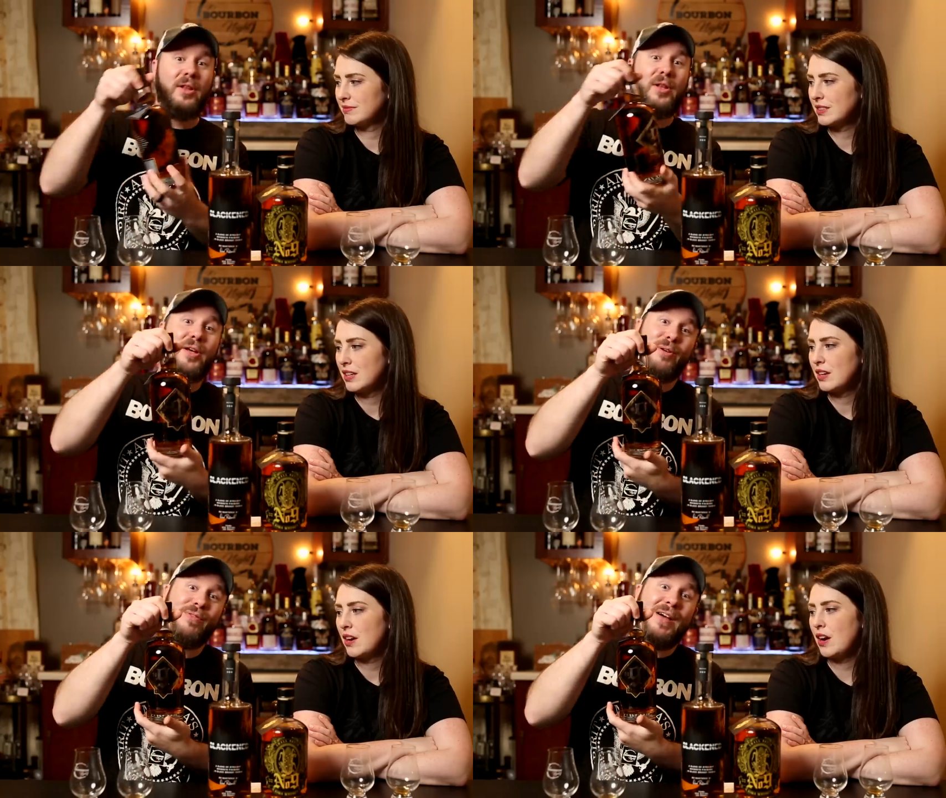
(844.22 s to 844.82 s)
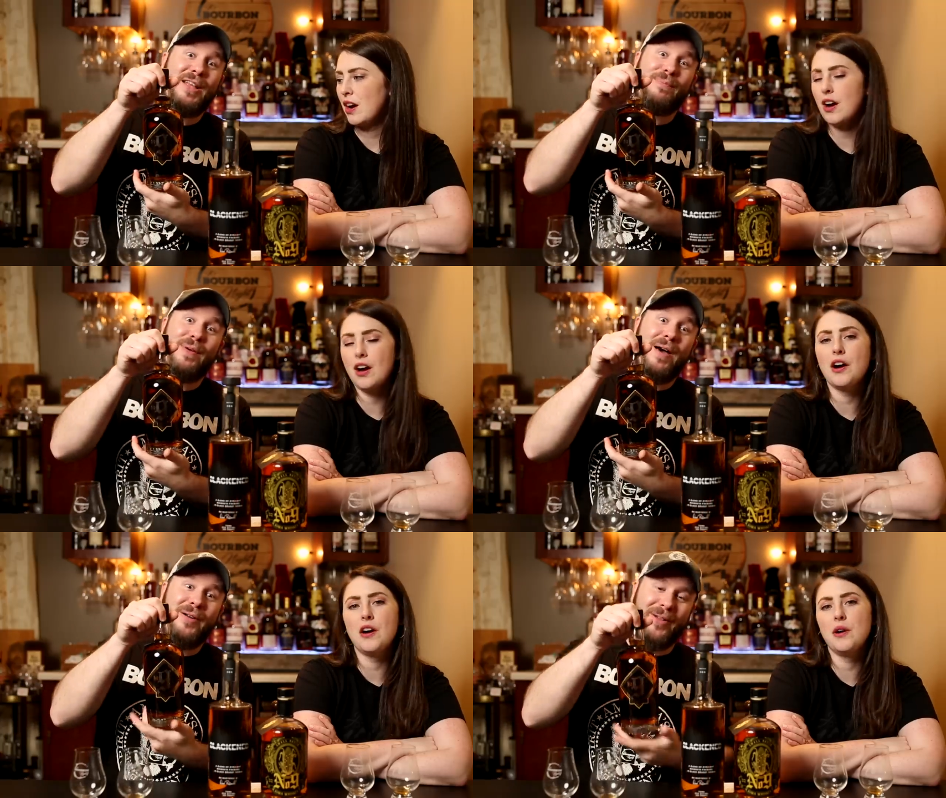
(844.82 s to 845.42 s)
Speaker 1: Look, we've got the
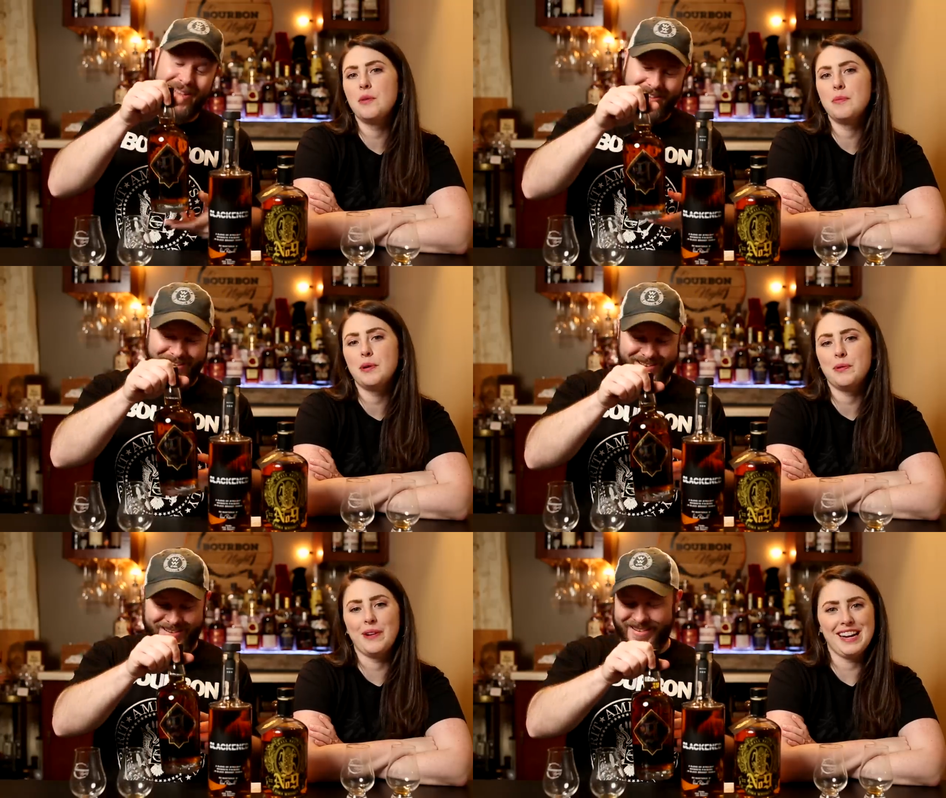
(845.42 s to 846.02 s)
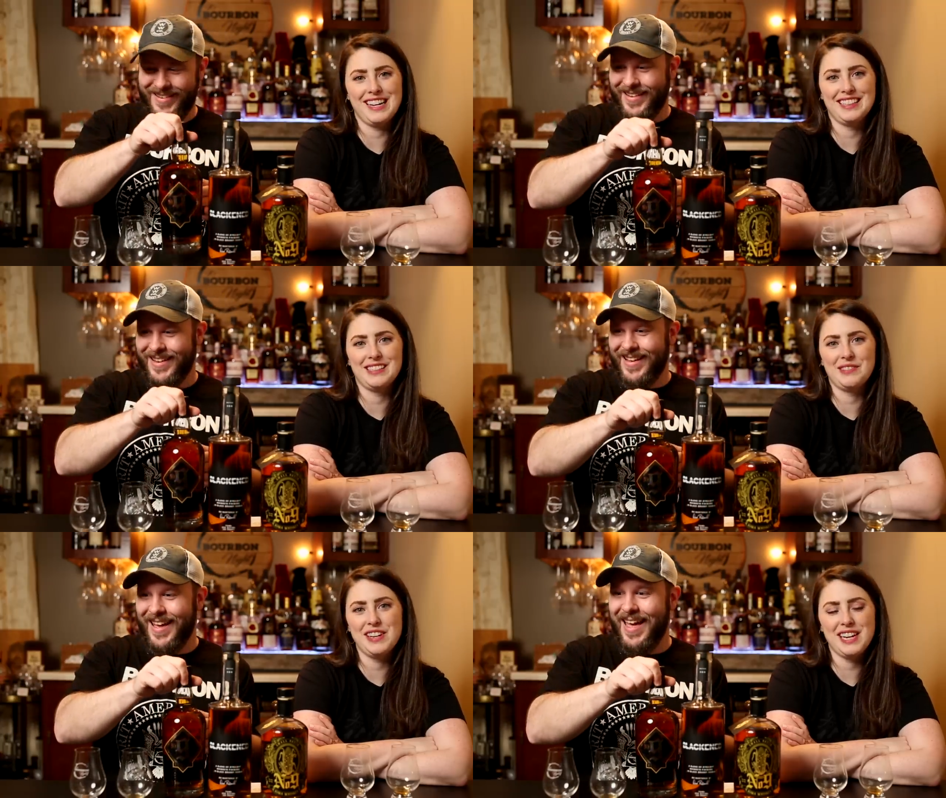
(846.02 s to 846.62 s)
bottle. Oh,
Speaker 2: but wait,
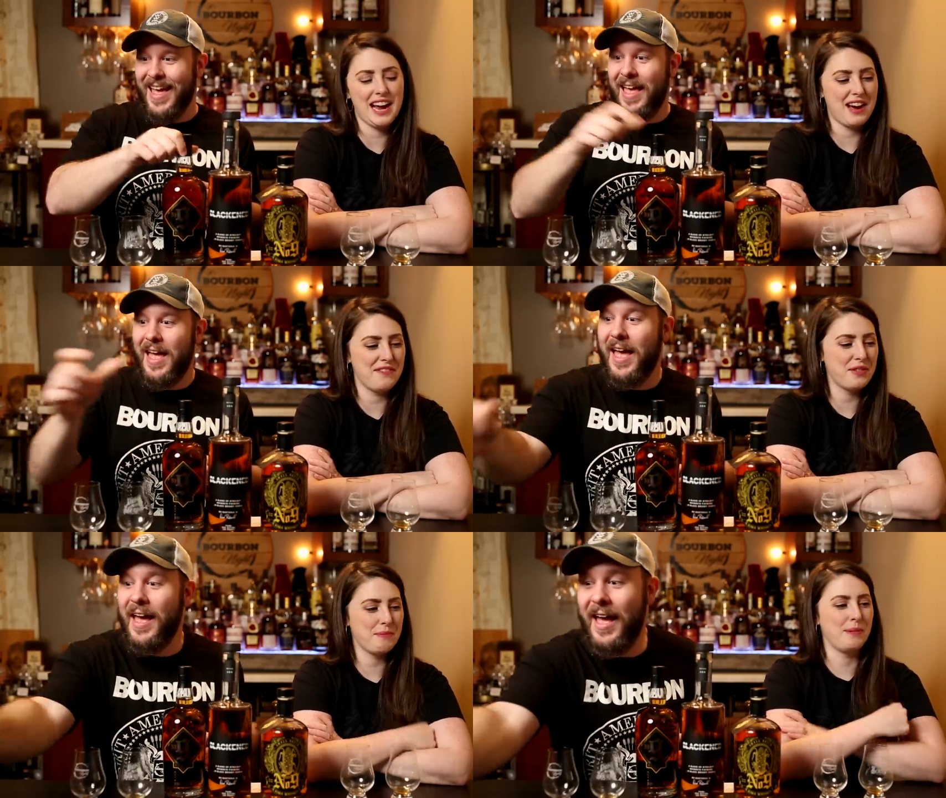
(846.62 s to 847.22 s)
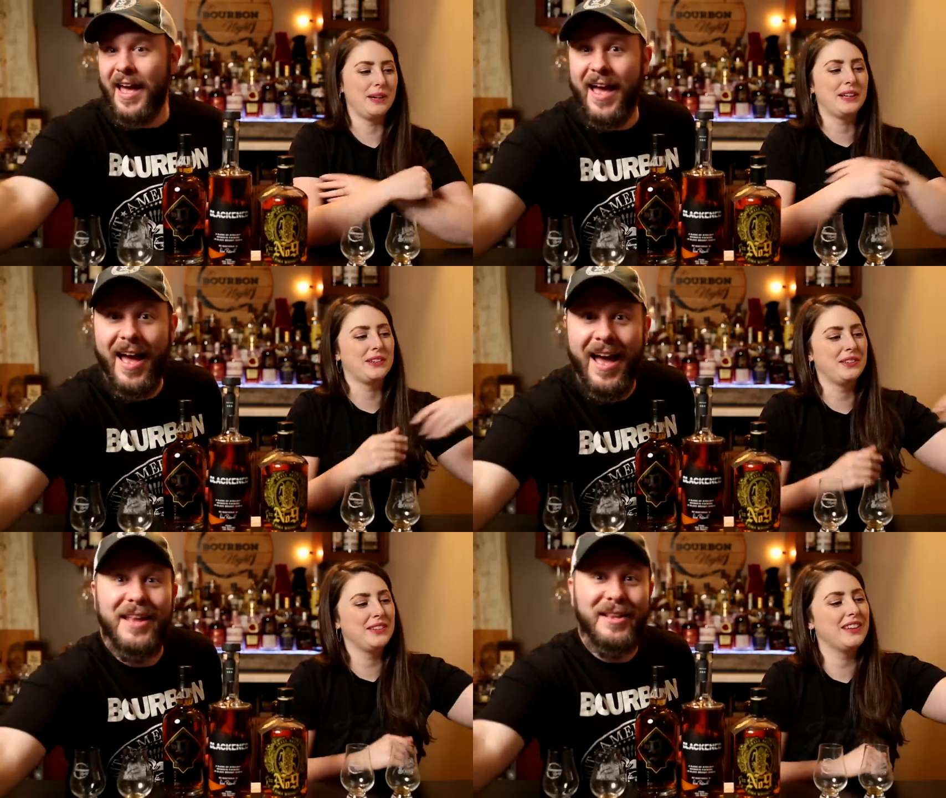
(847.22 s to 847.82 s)
we have the
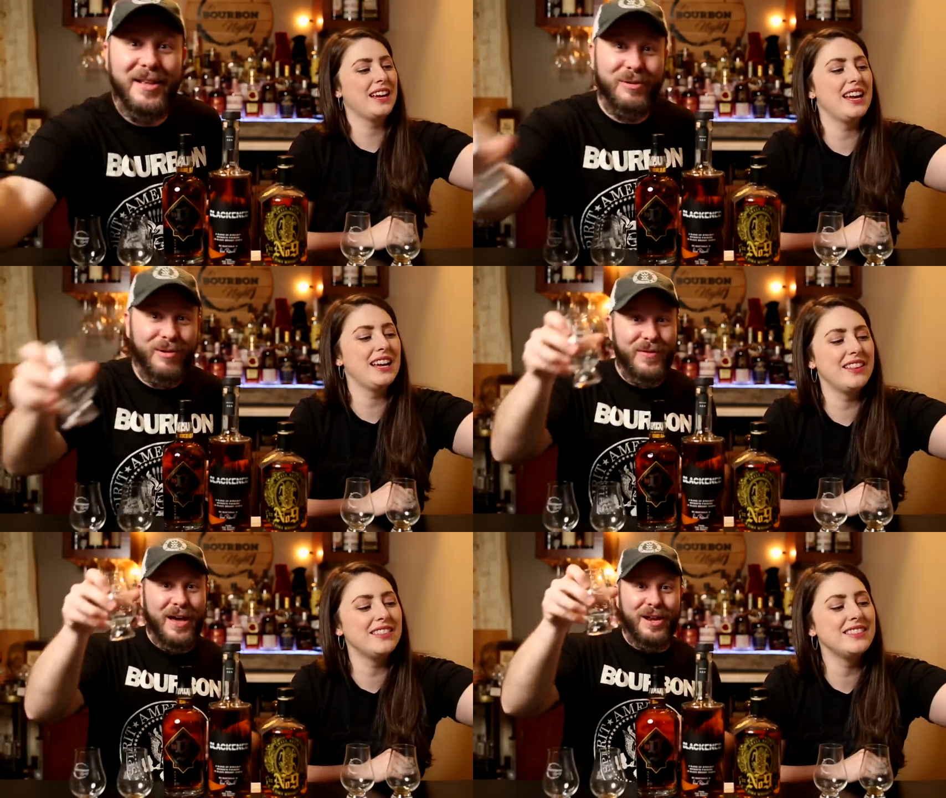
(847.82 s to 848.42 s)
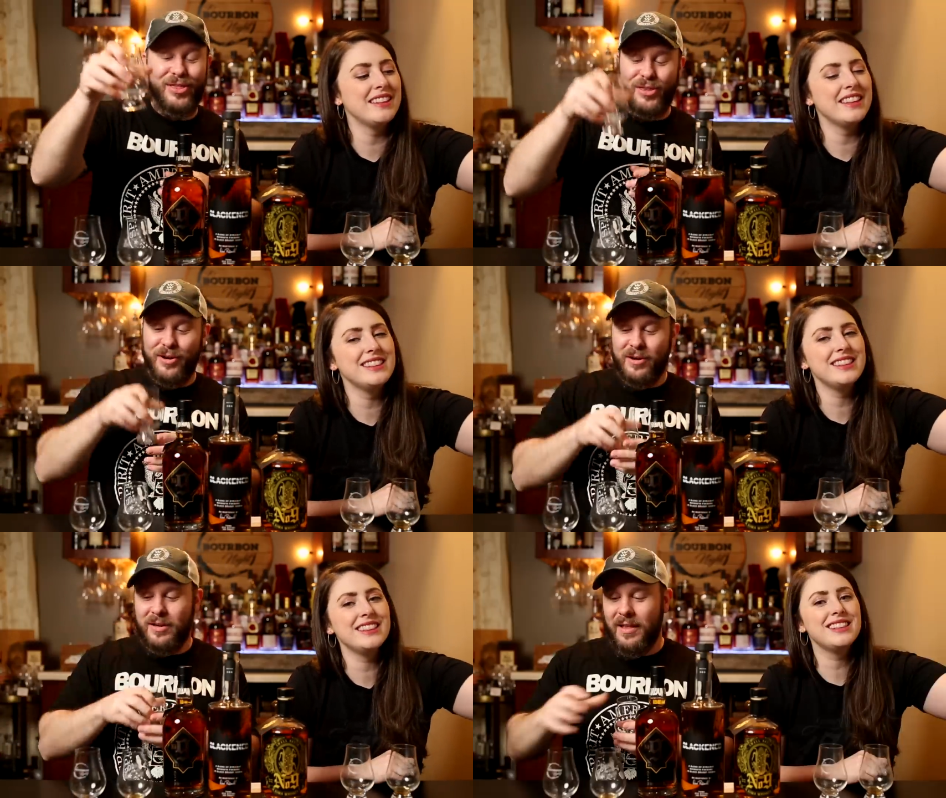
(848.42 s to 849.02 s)
bottle. And look, we've and got a
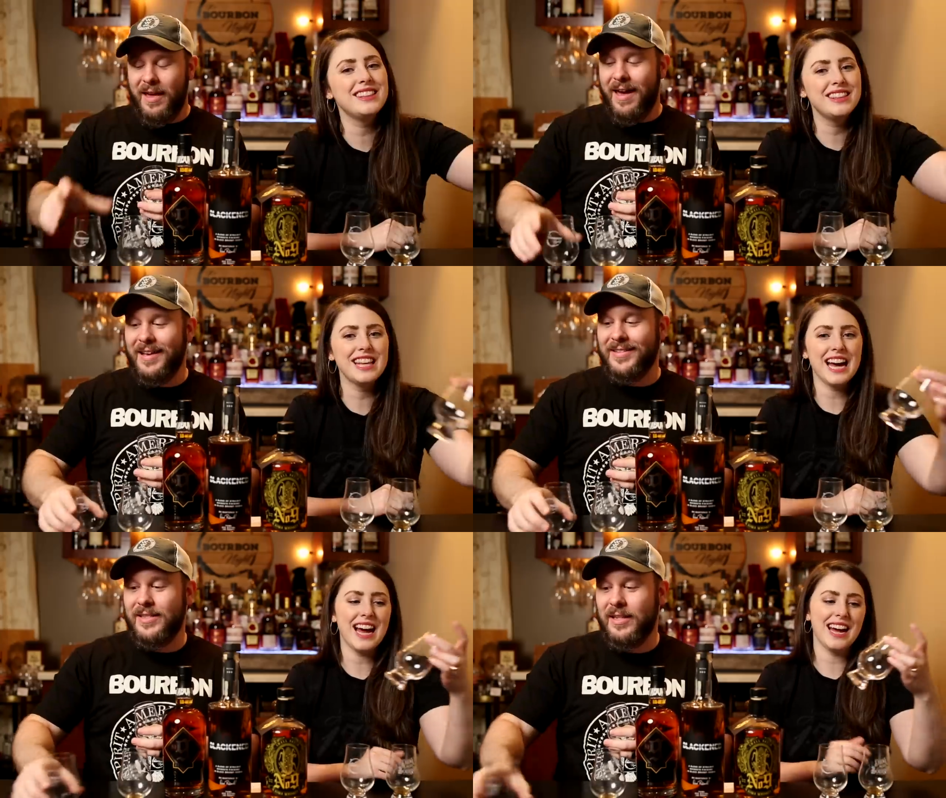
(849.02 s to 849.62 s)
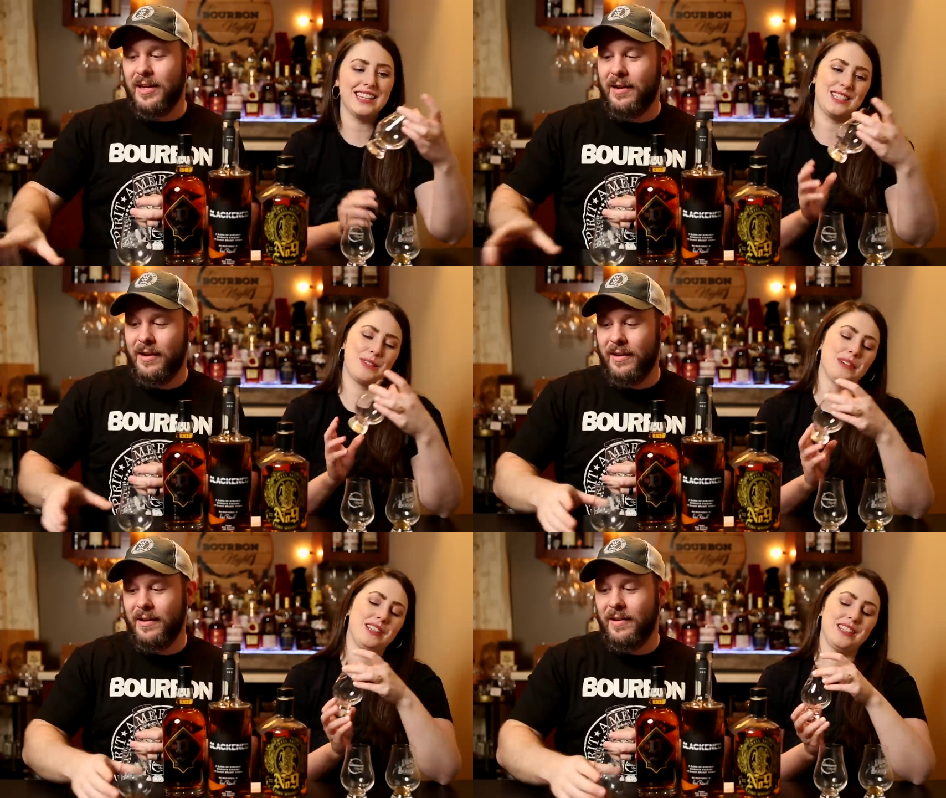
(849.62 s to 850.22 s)
Speaker 1: third glass. That's
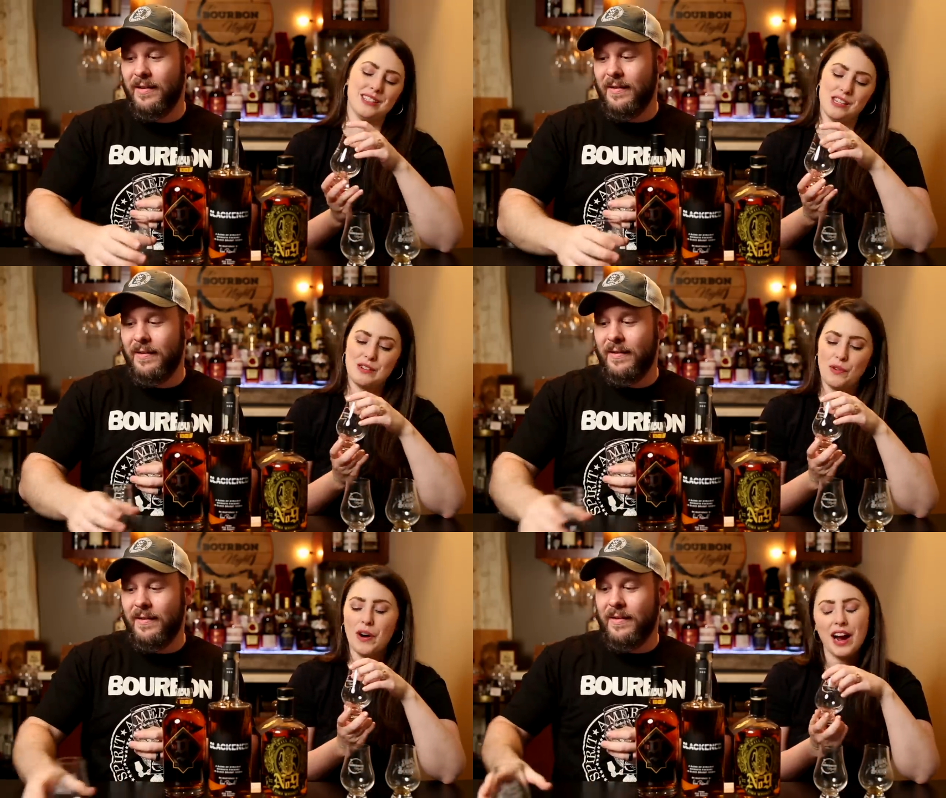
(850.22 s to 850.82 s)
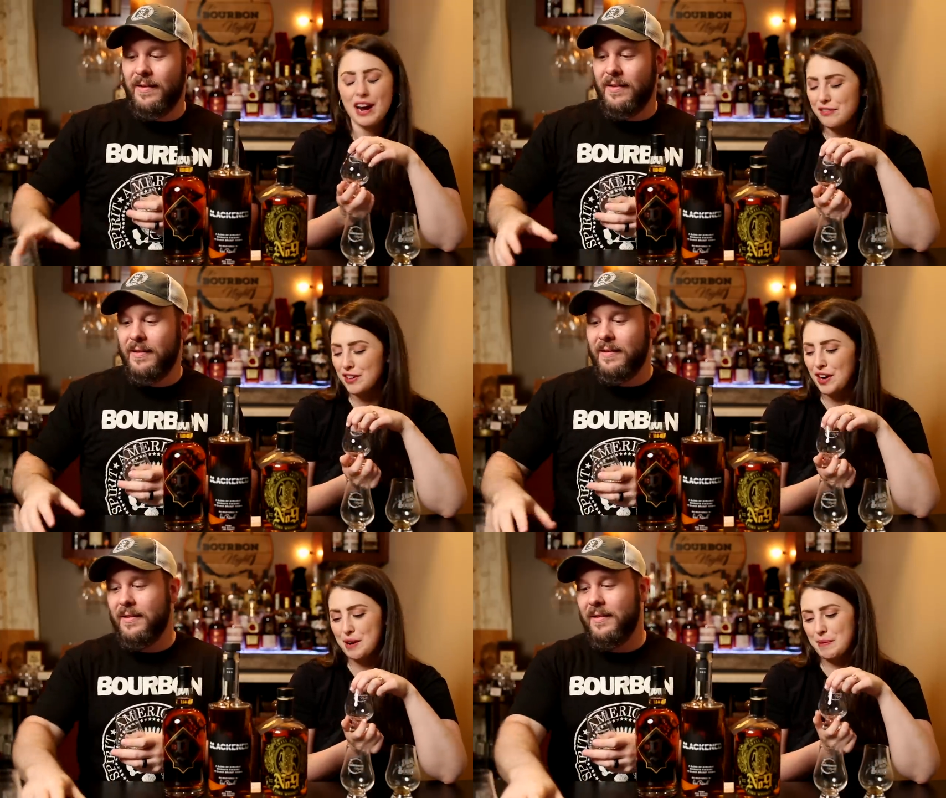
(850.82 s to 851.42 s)
Speaker 2: what this is for. I
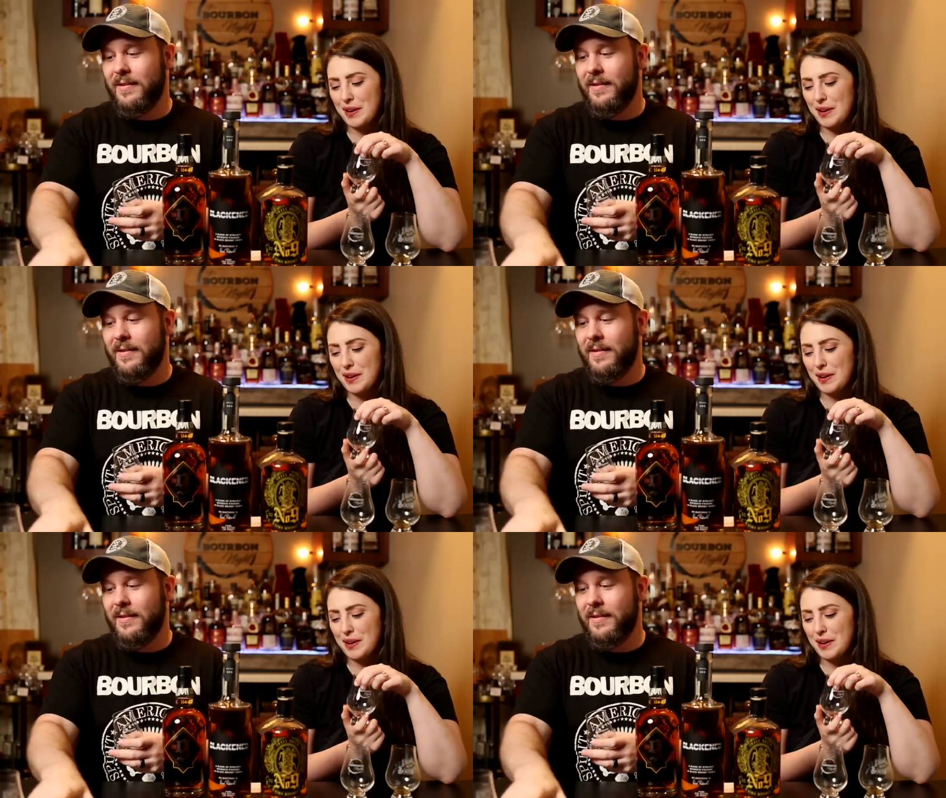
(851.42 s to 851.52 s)
forgot